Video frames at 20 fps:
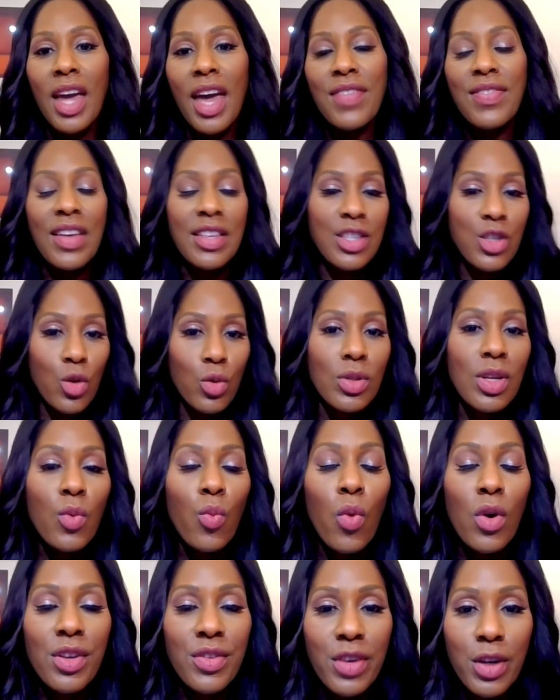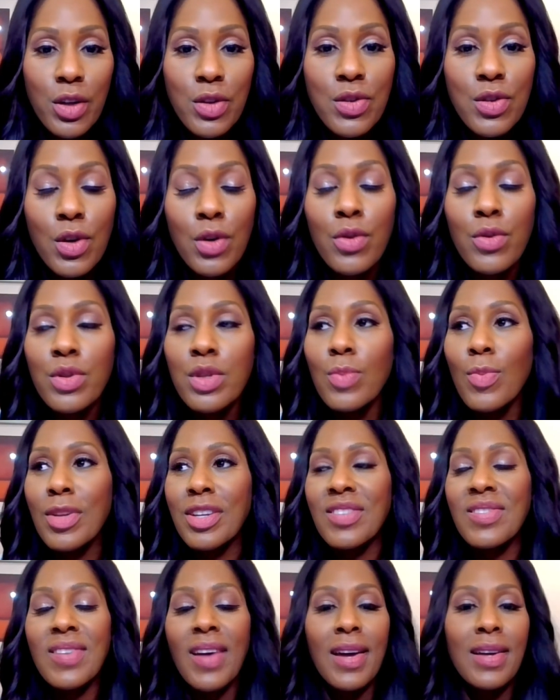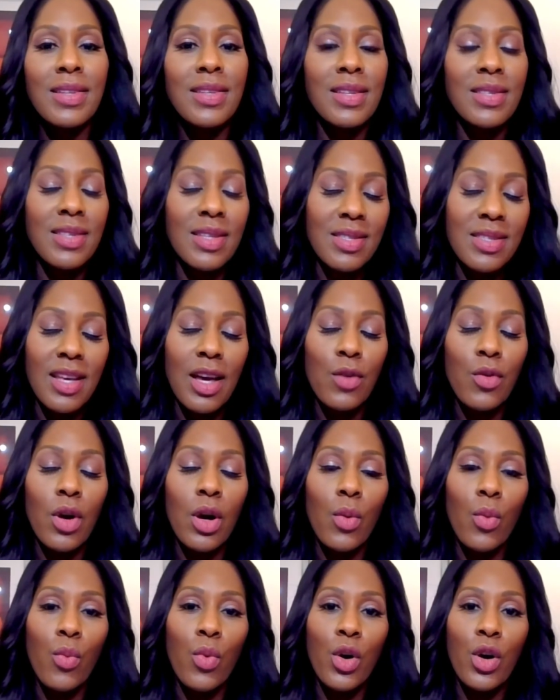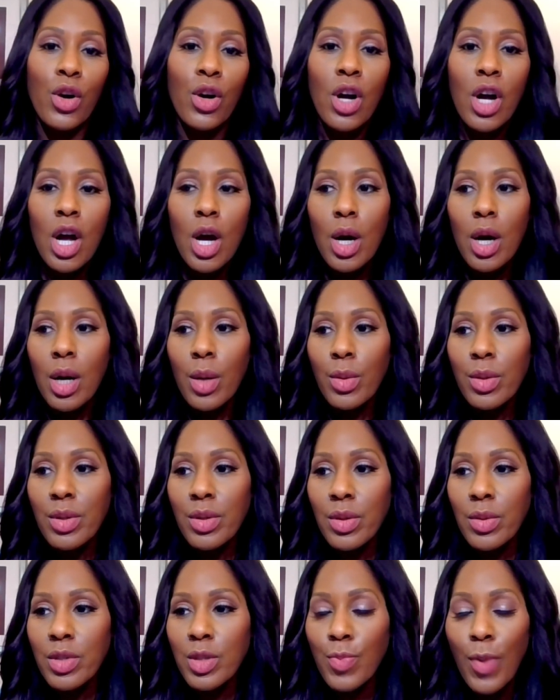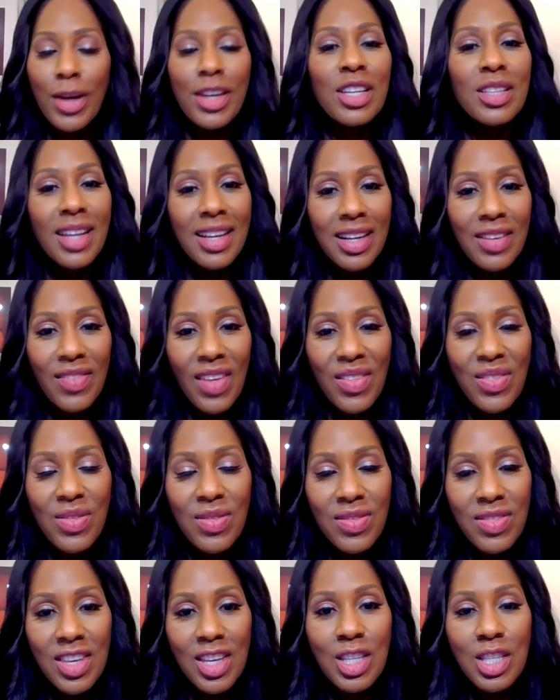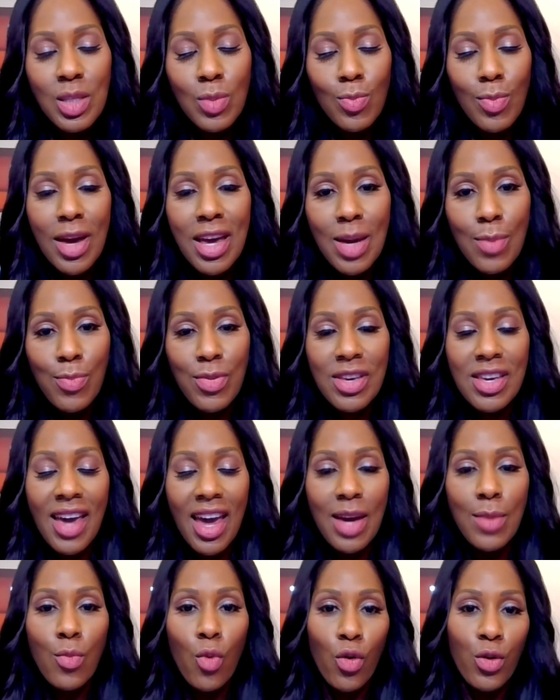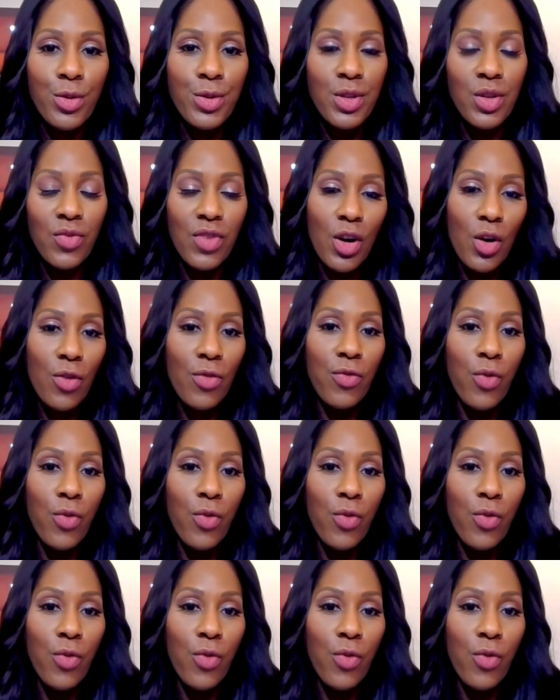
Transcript: And that's certainly one of the concerns. Many scientists, et cetera, were speculating that this may be a more severe